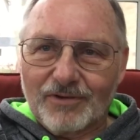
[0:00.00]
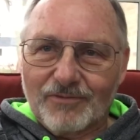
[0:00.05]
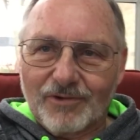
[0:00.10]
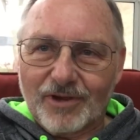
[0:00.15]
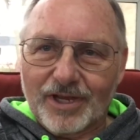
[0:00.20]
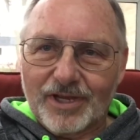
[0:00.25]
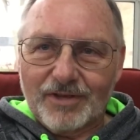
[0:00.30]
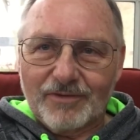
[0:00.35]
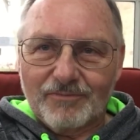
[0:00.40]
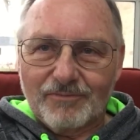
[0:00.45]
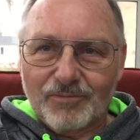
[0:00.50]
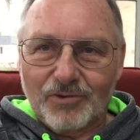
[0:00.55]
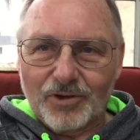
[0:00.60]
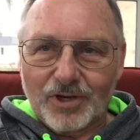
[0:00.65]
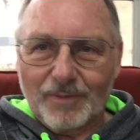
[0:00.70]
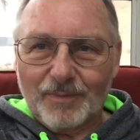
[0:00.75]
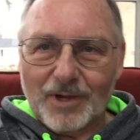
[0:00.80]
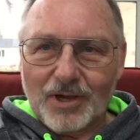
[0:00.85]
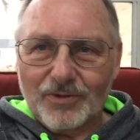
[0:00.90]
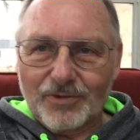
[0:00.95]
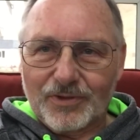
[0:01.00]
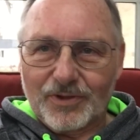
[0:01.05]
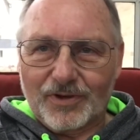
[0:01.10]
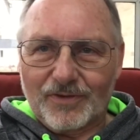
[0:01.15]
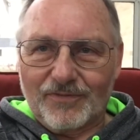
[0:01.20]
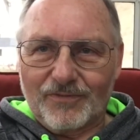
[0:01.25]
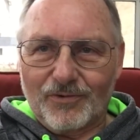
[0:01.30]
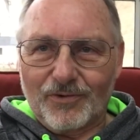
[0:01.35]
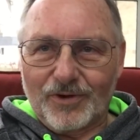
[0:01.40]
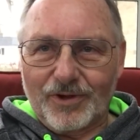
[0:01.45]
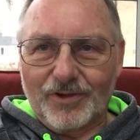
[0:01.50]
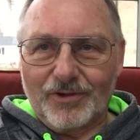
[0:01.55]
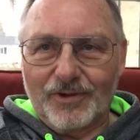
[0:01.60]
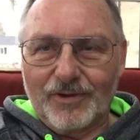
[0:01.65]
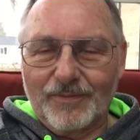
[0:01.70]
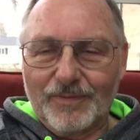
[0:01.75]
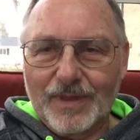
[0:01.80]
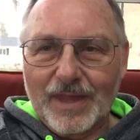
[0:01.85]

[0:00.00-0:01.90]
to write and put them out there for you.